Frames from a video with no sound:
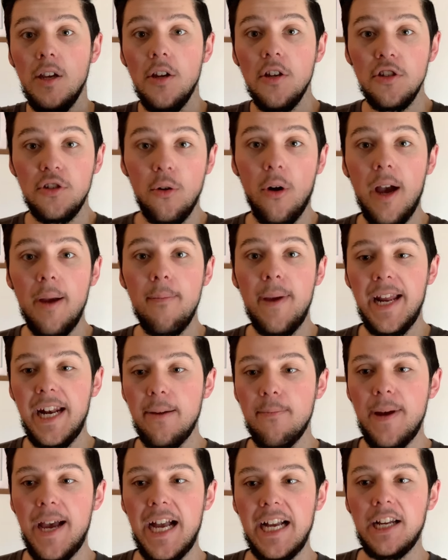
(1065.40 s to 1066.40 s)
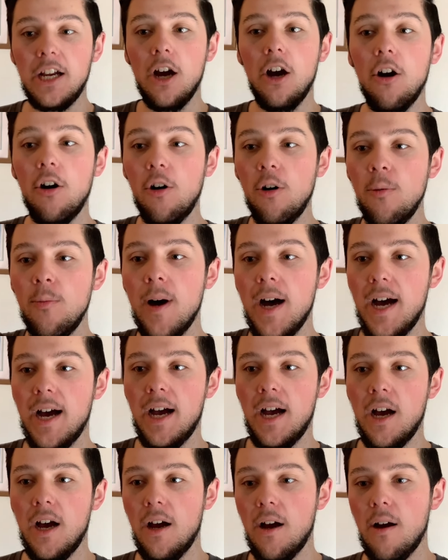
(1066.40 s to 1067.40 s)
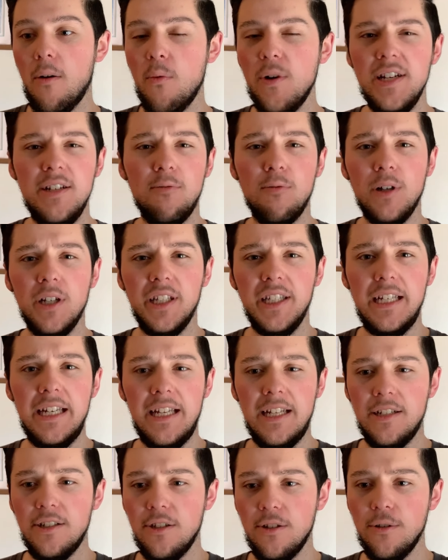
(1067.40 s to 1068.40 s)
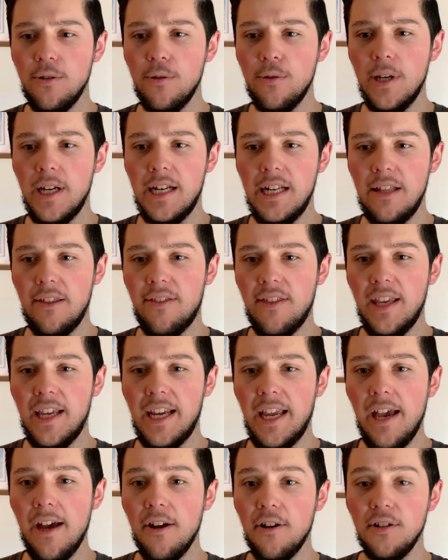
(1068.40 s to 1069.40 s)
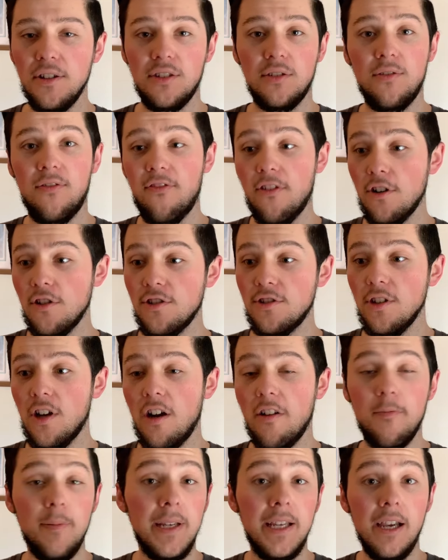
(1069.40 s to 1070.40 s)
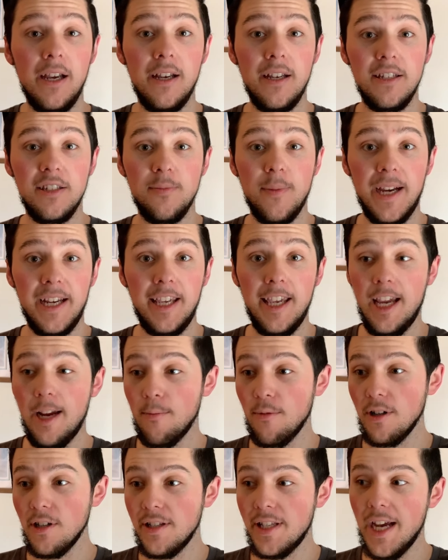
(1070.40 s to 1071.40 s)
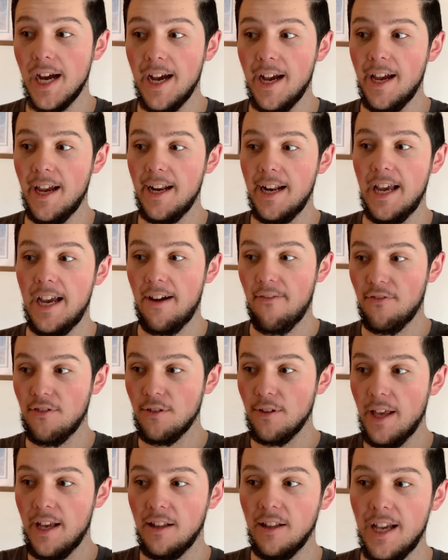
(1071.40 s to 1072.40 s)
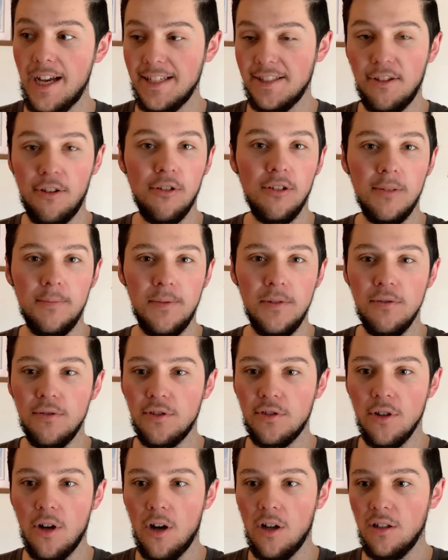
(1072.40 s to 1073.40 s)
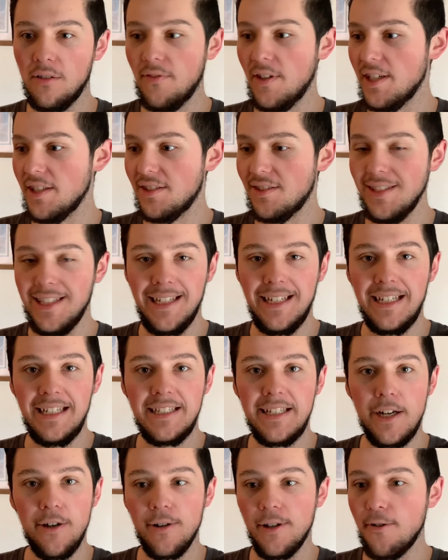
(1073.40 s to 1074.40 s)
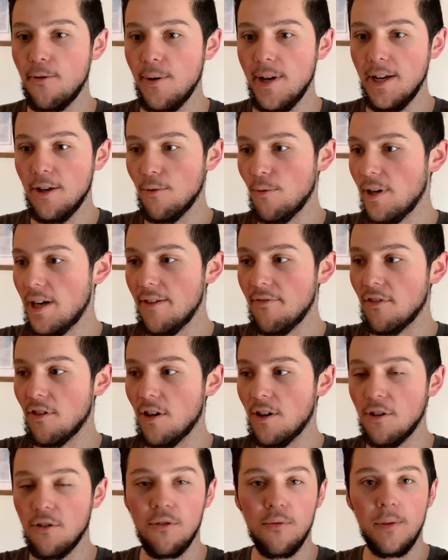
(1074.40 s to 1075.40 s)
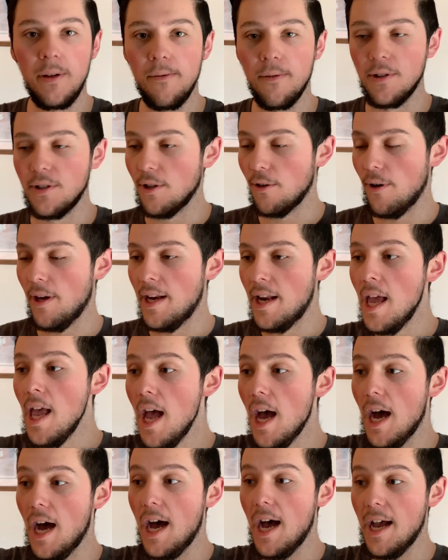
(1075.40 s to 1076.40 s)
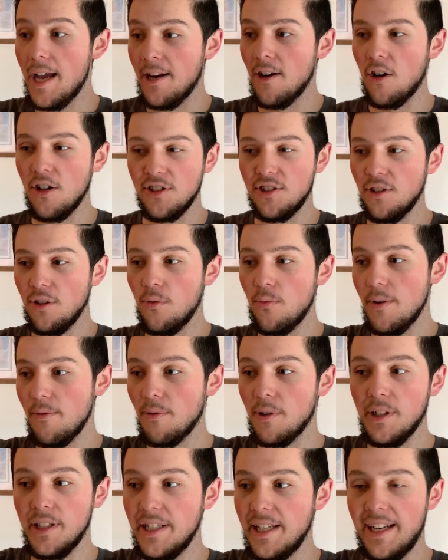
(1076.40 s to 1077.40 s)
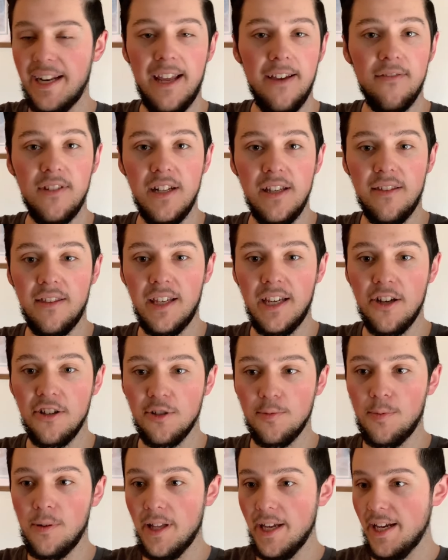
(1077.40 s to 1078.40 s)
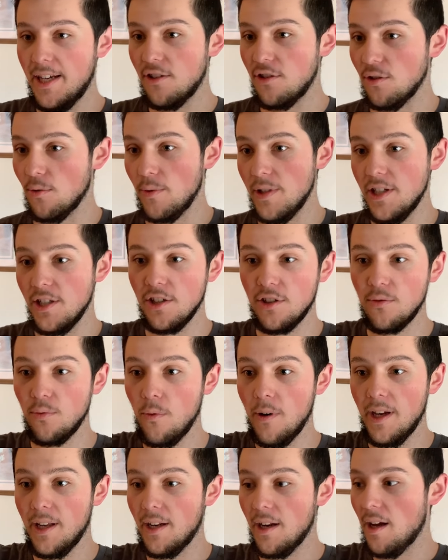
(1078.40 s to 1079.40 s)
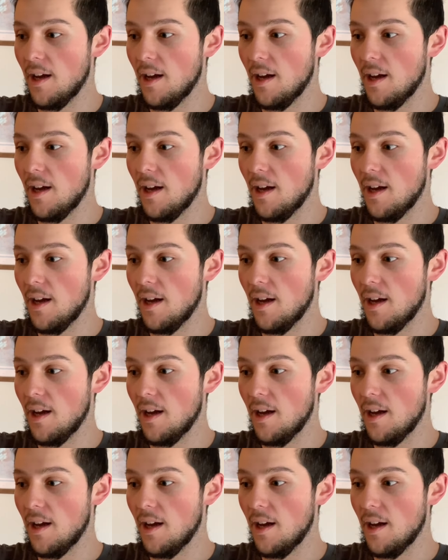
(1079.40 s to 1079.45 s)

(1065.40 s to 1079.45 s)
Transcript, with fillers: So I made it back home. Uh, we really didn't do anything else. First off, because my camera died after that last clip you saw of us eating Dairy Queen or whatever on earth we were doing. Uh, and also, we really didn't have anything else planned, so we just went uh,